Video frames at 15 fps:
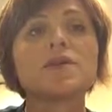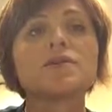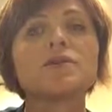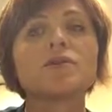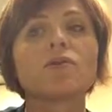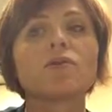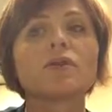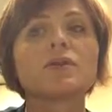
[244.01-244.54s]

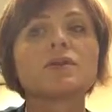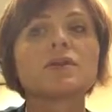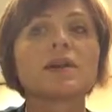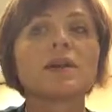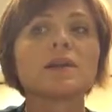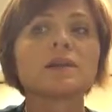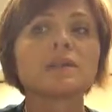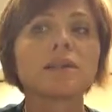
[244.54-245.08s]
so that it's
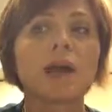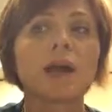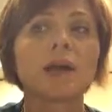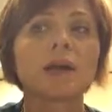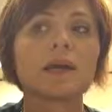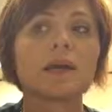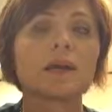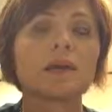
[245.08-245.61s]
not
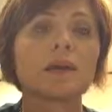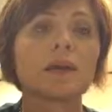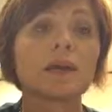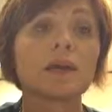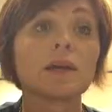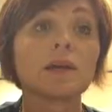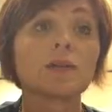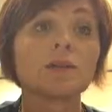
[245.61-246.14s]
static and
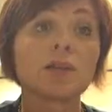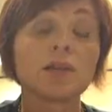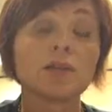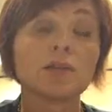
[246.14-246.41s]
it can